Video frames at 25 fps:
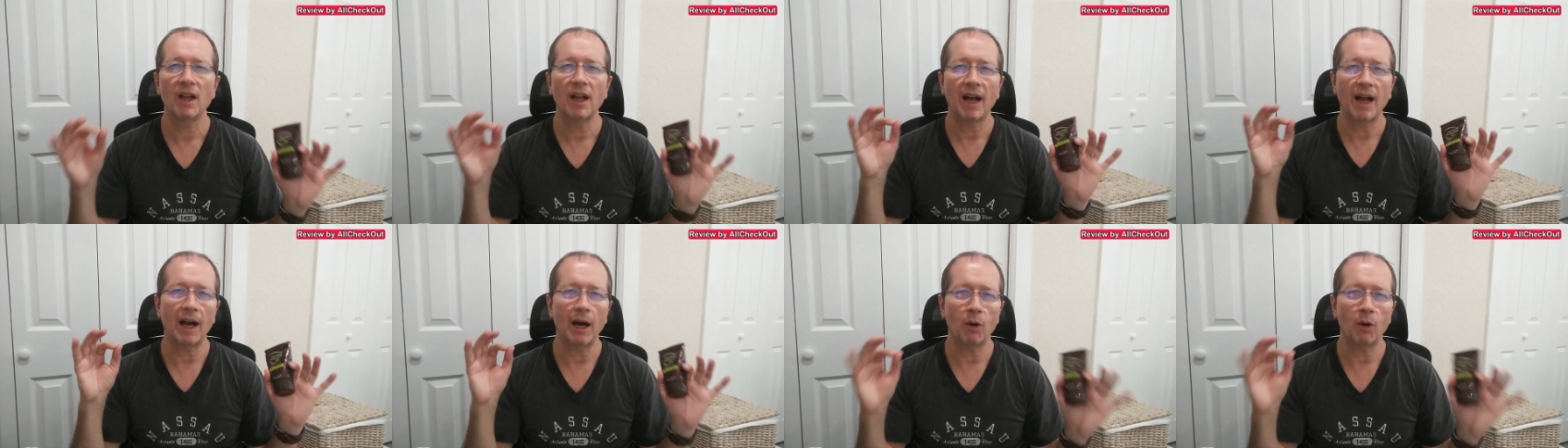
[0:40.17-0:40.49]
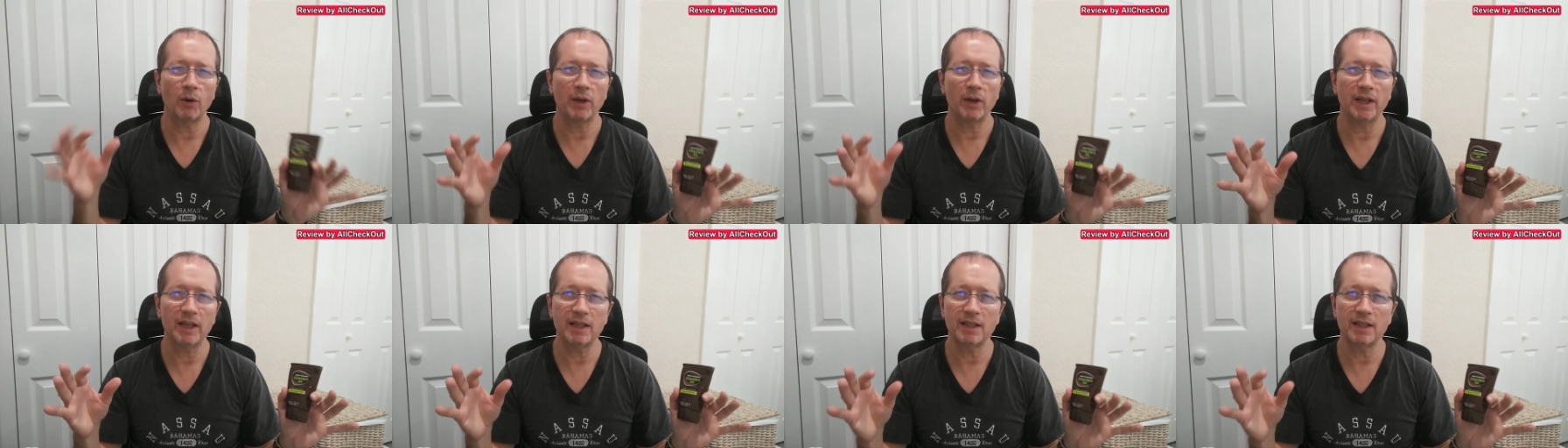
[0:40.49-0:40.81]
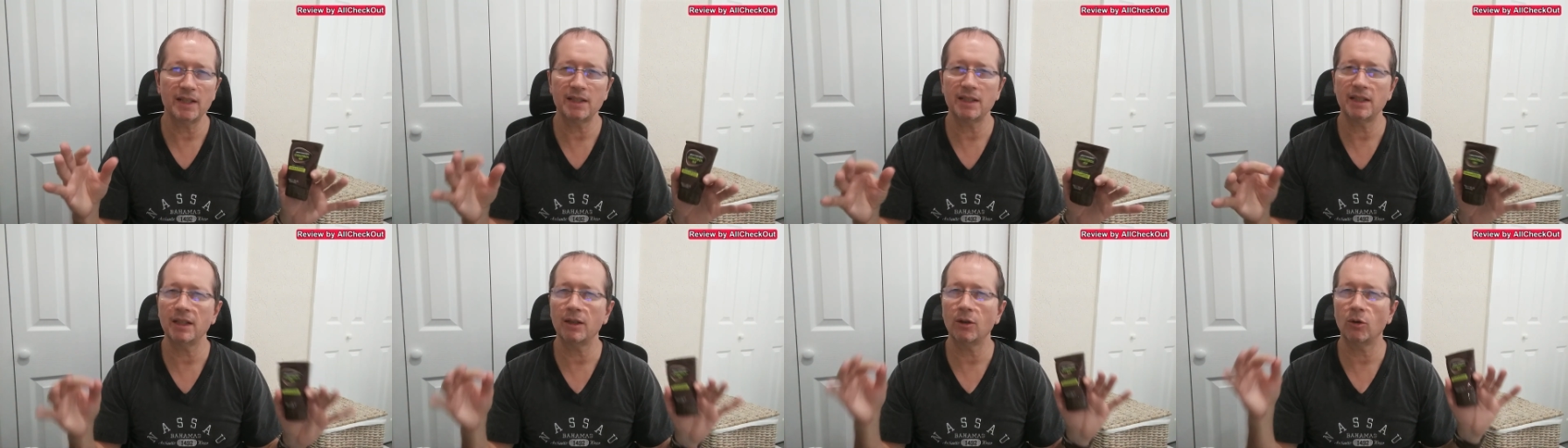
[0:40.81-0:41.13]
how
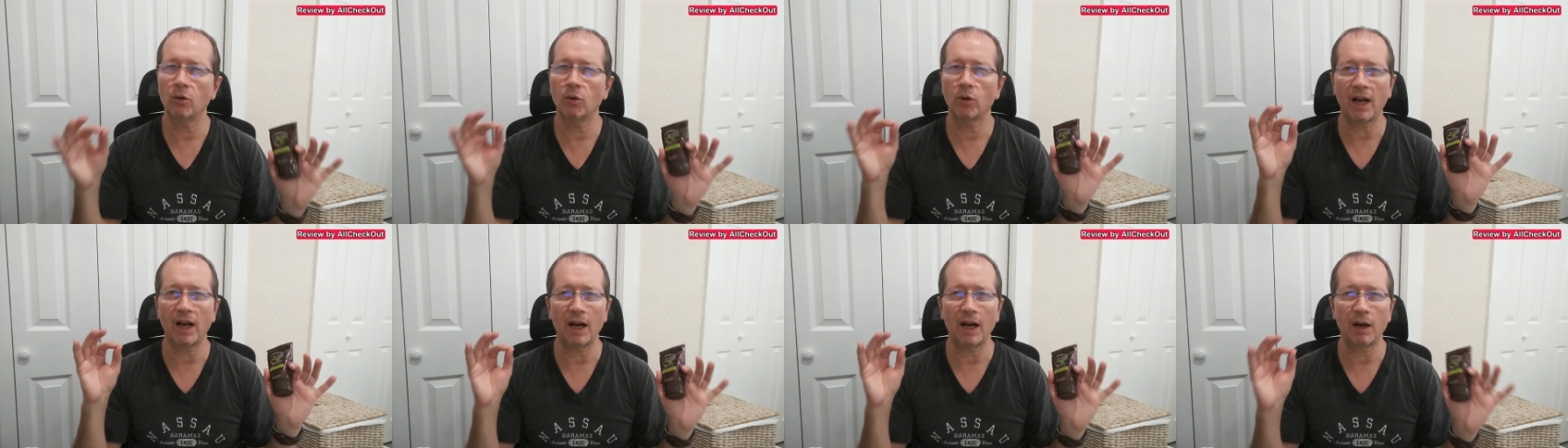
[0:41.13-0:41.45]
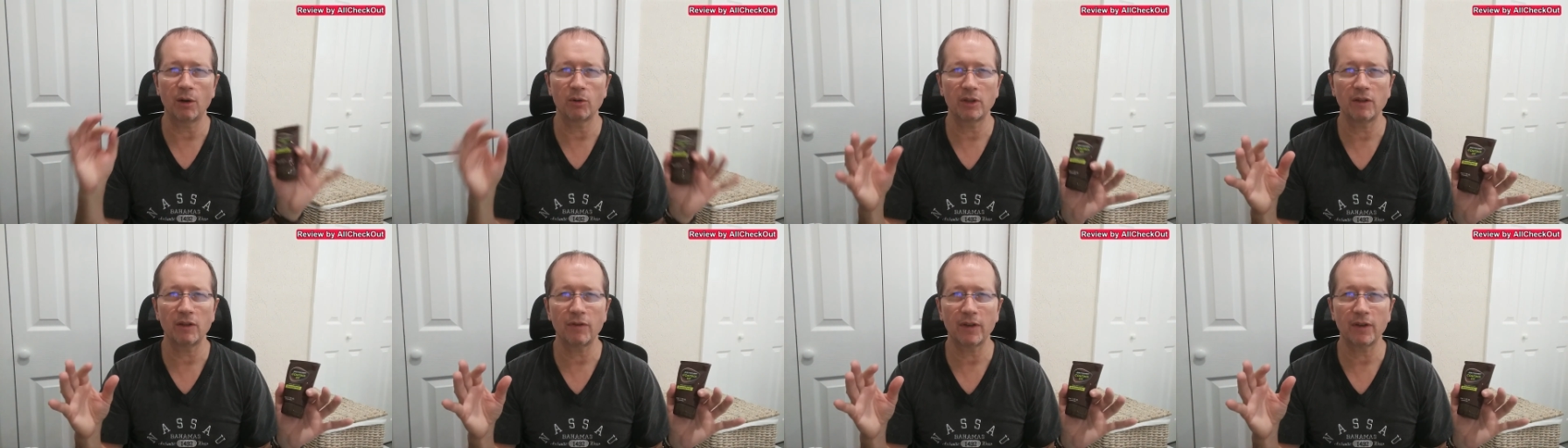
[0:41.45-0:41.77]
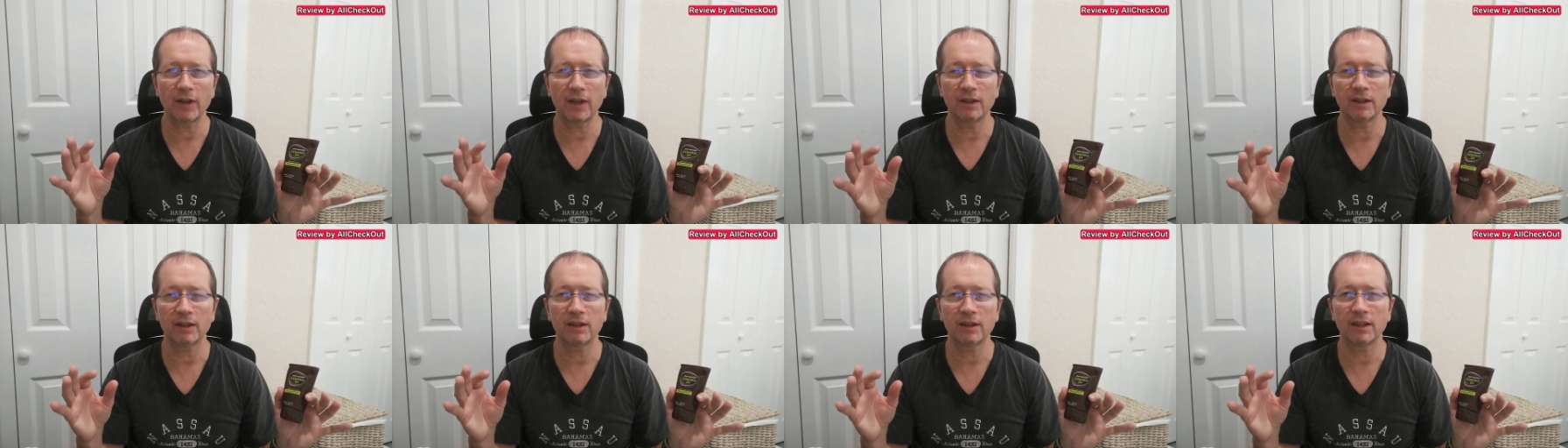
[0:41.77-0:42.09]
easy or how
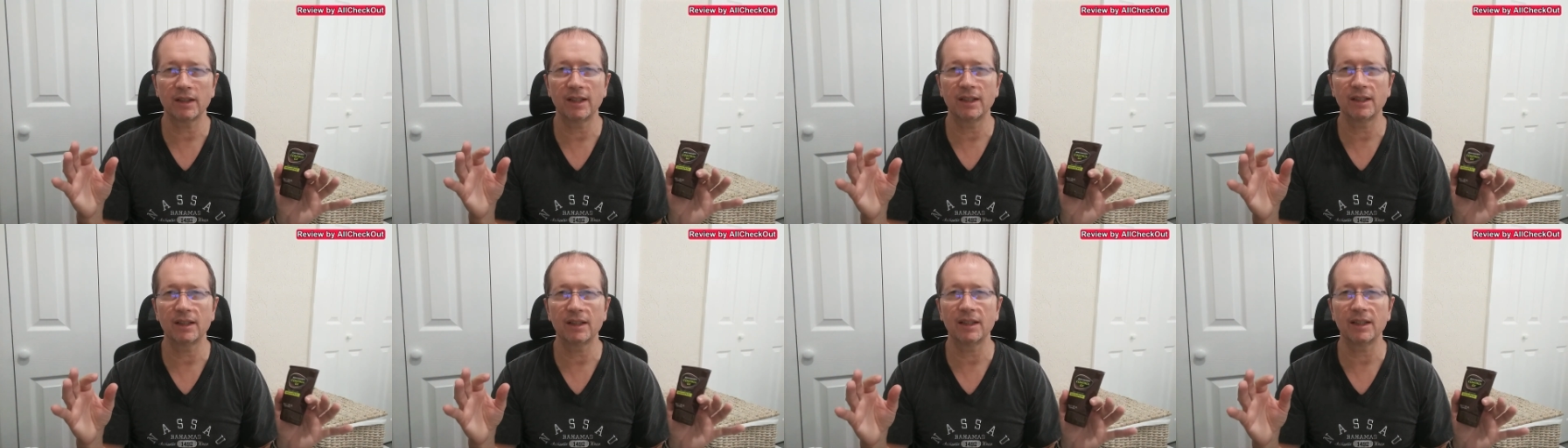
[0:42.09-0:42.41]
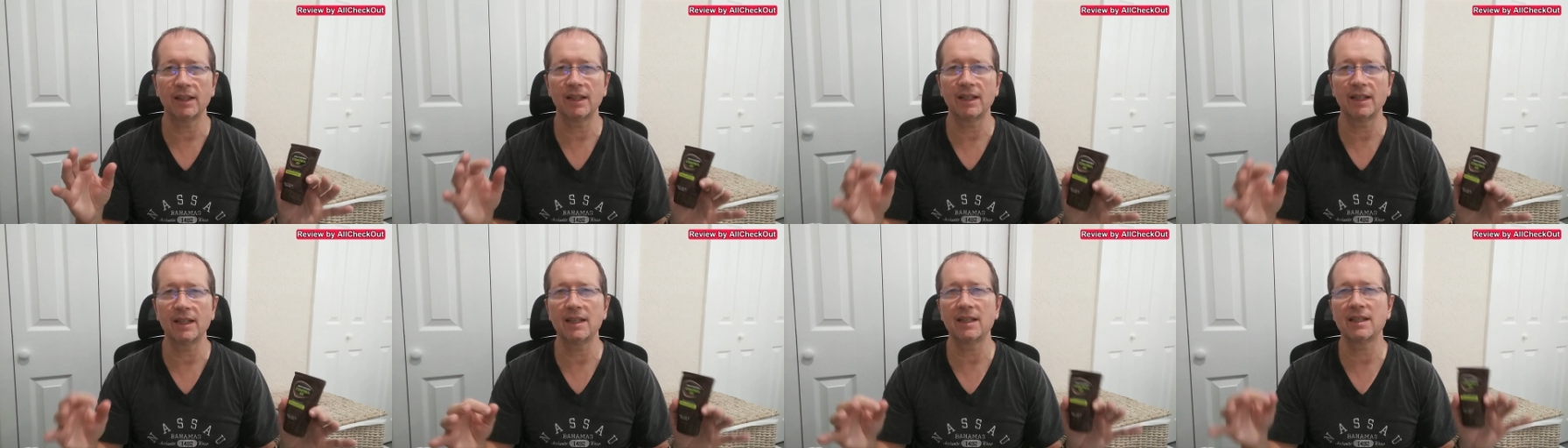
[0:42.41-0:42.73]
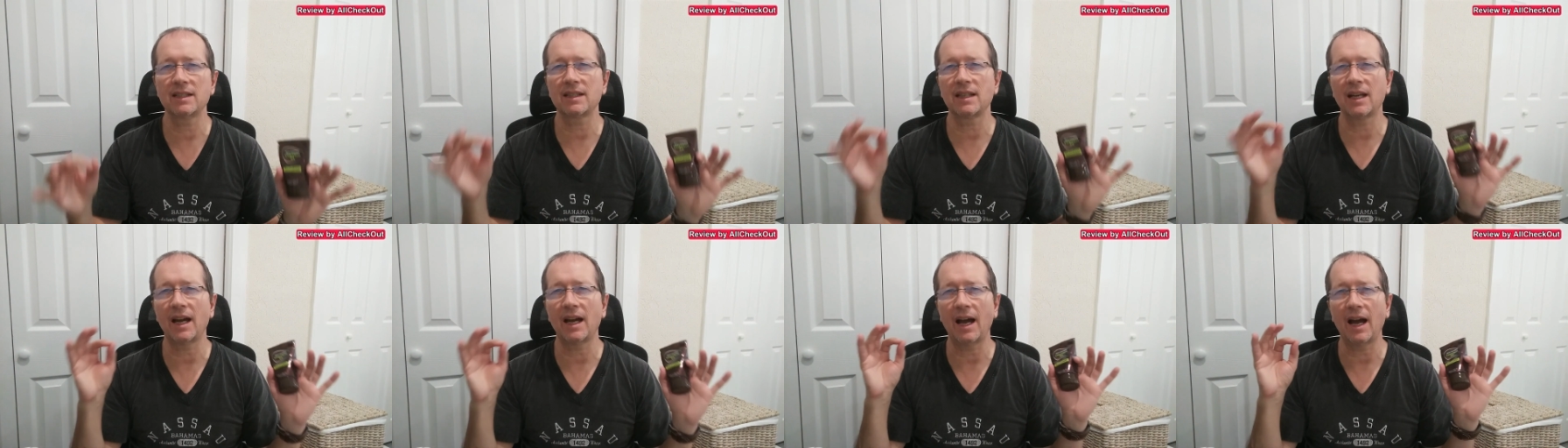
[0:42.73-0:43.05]
difficult it
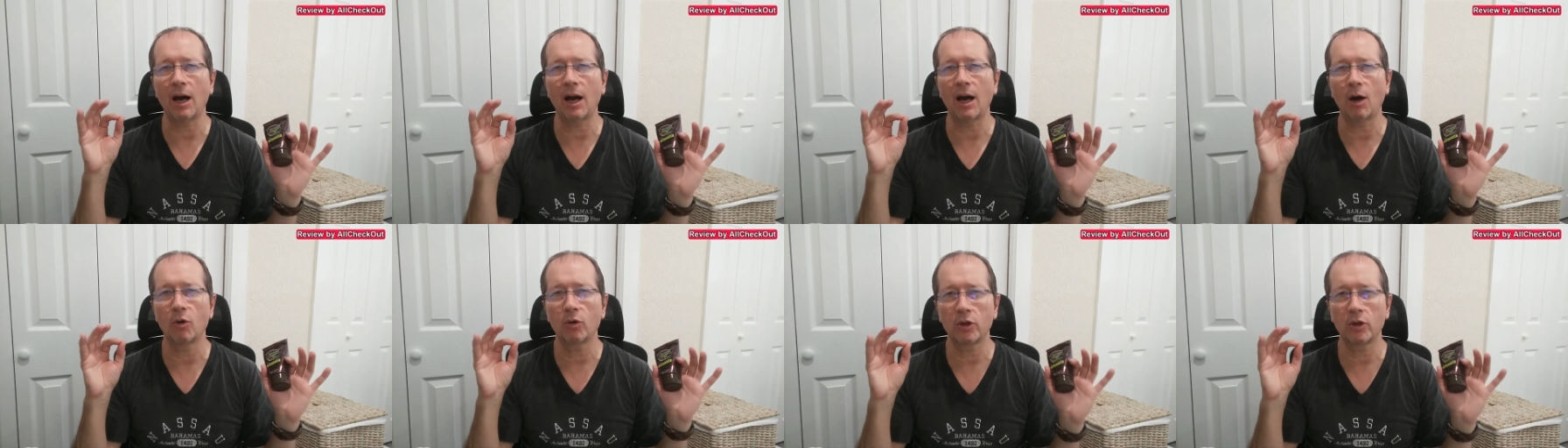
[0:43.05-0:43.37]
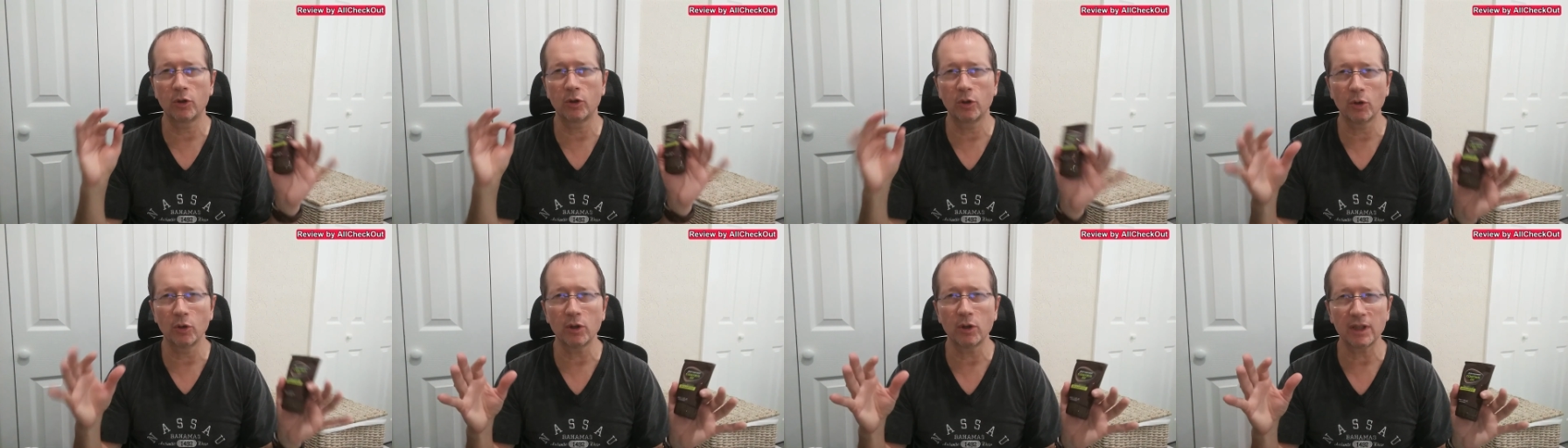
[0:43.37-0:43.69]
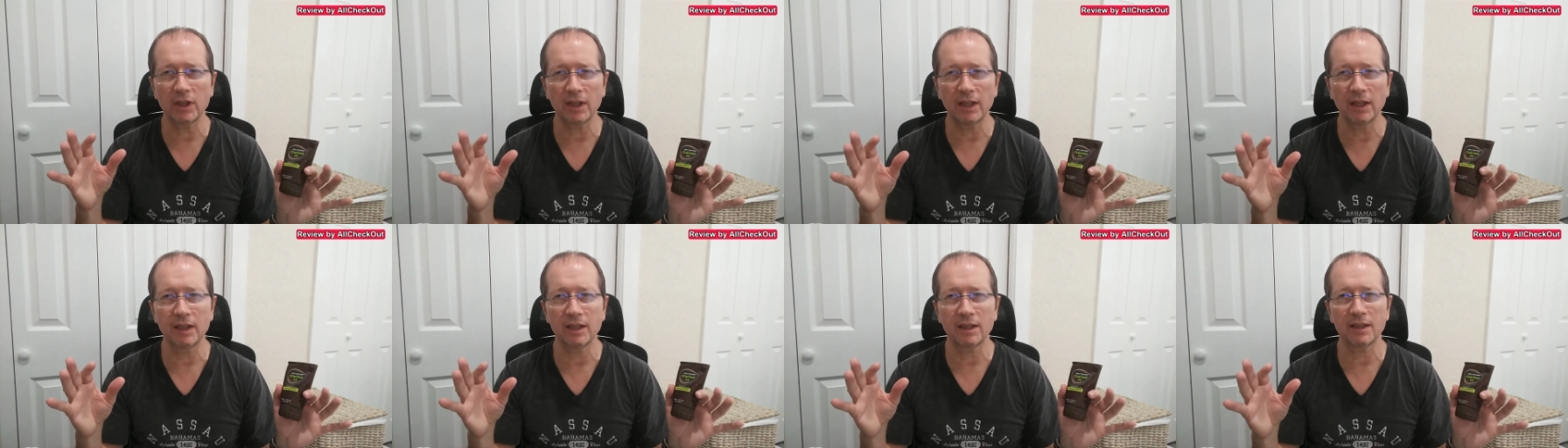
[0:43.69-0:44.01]
is, how
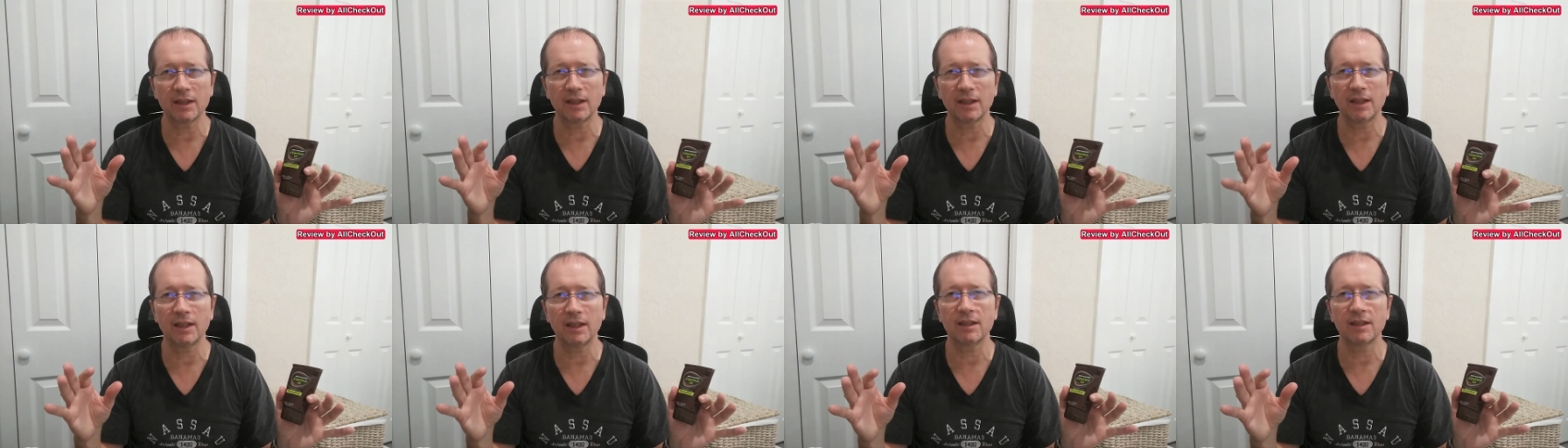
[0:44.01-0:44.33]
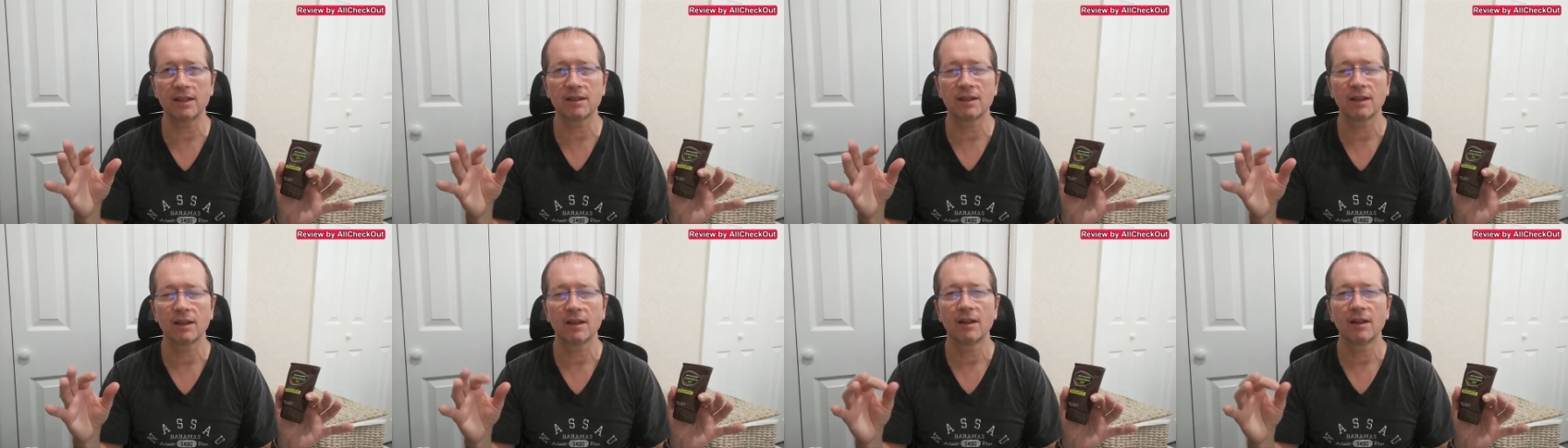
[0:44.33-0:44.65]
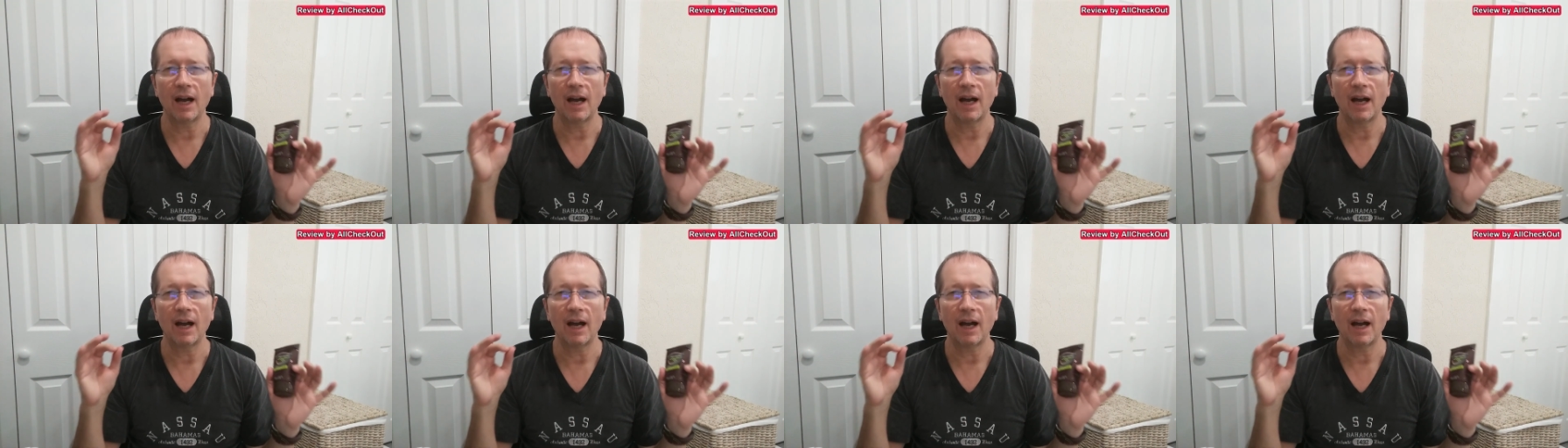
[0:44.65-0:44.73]
good it is,